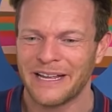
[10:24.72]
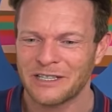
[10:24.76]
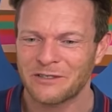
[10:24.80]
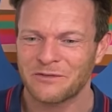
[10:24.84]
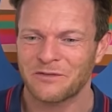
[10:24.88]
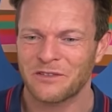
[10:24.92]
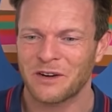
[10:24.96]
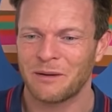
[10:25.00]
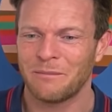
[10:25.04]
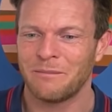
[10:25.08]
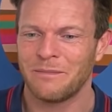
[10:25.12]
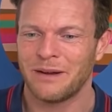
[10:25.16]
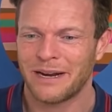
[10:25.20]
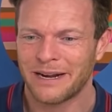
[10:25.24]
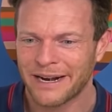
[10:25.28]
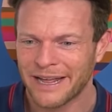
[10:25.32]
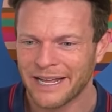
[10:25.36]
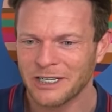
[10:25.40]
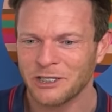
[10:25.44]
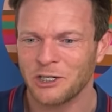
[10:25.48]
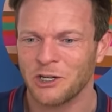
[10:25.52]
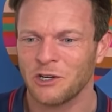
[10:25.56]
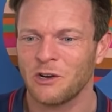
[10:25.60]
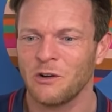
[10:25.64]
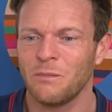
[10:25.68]
That's from
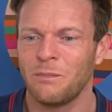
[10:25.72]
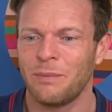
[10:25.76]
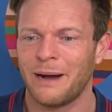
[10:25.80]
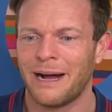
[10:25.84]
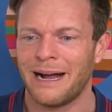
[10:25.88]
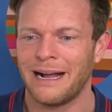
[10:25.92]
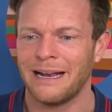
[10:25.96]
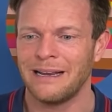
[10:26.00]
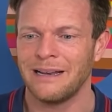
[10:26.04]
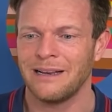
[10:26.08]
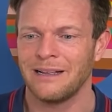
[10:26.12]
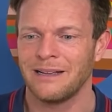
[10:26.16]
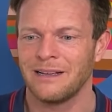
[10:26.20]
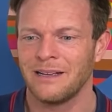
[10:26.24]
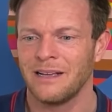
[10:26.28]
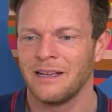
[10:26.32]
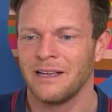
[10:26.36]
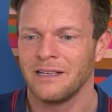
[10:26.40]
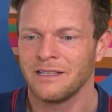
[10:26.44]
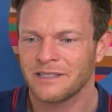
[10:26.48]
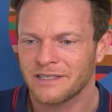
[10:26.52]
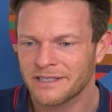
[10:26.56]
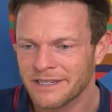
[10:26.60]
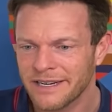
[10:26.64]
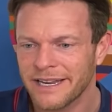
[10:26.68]
Rasha Gopal
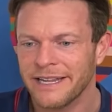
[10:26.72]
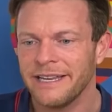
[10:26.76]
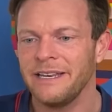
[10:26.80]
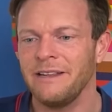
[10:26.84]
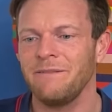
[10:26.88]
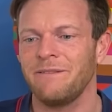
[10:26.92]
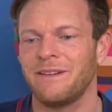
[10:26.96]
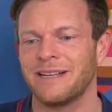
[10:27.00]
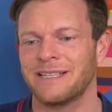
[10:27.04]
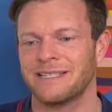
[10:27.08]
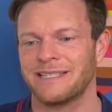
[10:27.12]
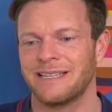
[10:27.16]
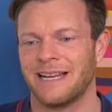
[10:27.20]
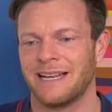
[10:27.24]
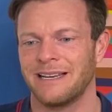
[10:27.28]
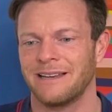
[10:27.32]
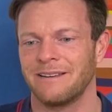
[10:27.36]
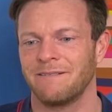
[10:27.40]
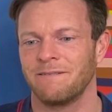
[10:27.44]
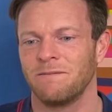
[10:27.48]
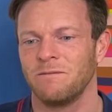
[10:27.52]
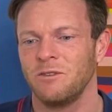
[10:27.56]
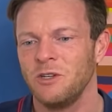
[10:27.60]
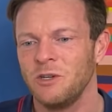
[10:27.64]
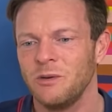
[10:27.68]
Srinivasan.
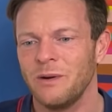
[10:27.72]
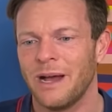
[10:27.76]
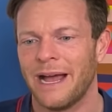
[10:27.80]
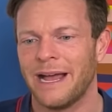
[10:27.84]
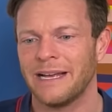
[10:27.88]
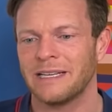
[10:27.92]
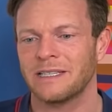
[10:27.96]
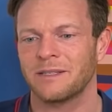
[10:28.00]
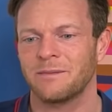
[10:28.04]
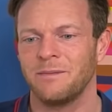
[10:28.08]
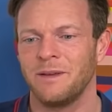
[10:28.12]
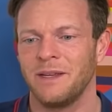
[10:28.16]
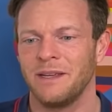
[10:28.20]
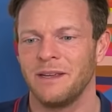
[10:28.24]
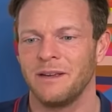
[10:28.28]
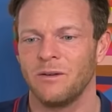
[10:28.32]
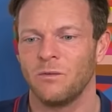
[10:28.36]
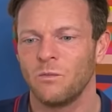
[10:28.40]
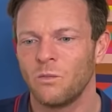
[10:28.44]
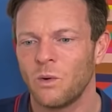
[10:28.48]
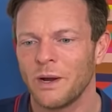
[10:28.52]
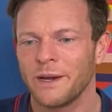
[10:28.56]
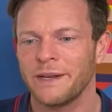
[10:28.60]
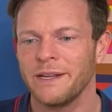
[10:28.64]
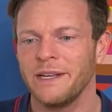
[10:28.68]
You asked me,
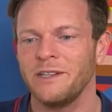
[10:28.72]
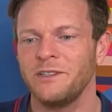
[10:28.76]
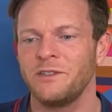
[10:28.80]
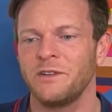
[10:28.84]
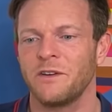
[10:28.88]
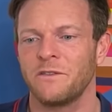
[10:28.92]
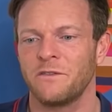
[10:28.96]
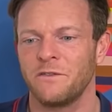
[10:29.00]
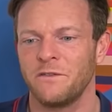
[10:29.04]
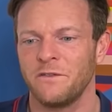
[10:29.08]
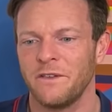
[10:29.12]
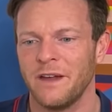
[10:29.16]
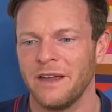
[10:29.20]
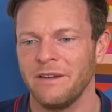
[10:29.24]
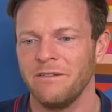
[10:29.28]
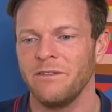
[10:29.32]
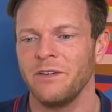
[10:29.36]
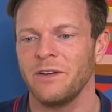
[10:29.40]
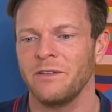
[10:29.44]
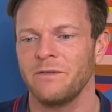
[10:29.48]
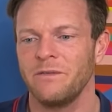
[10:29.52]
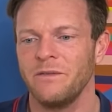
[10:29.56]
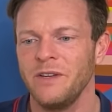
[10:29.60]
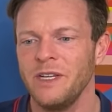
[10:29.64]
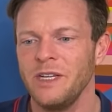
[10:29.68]
what is your
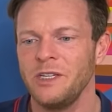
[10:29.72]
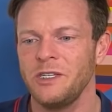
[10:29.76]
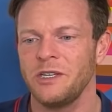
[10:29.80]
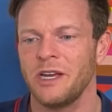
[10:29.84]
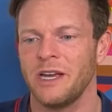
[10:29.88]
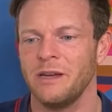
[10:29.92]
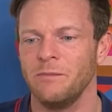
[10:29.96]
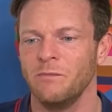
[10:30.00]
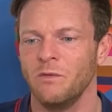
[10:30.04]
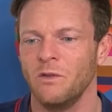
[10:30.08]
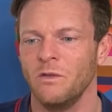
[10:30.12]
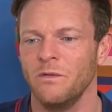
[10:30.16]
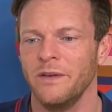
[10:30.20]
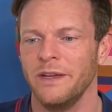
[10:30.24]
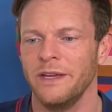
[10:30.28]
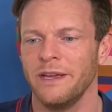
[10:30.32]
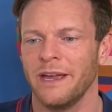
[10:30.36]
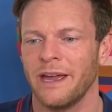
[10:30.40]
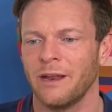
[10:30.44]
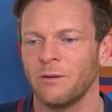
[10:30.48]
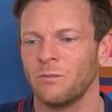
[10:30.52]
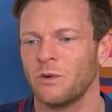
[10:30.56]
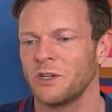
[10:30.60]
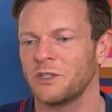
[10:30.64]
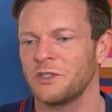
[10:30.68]
favorite Vijay movie
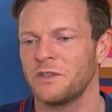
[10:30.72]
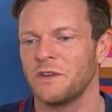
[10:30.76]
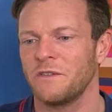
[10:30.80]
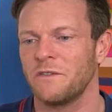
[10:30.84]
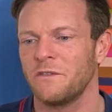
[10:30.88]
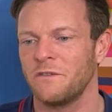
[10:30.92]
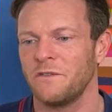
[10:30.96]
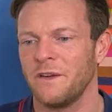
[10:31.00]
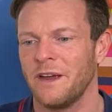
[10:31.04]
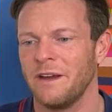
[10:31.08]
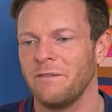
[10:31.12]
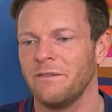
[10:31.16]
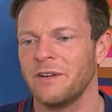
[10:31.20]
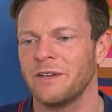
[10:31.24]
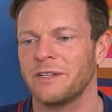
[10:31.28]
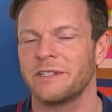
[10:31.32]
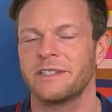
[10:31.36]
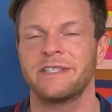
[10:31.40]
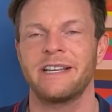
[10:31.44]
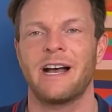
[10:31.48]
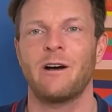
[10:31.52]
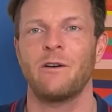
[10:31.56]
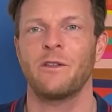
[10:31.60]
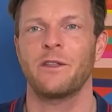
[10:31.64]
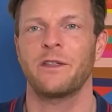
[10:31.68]
and what's your favorite
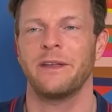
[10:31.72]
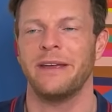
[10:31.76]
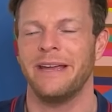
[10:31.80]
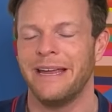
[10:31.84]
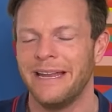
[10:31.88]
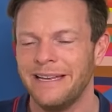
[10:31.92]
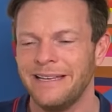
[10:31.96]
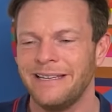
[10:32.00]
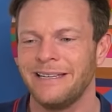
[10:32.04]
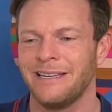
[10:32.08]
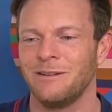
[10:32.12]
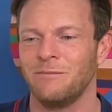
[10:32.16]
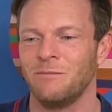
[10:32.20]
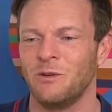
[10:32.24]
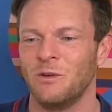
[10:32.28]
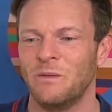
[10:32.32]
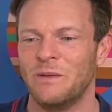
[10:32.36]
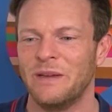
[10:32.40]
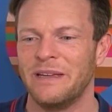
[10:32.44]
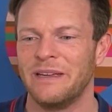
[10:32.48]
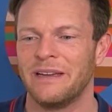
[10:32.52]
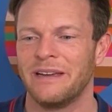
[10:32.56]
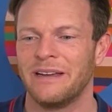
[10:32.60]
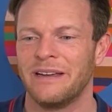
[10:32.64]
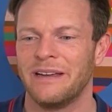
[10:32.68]
South Indian
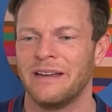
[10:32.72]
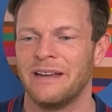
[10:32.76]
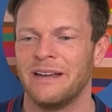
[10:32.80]
movie?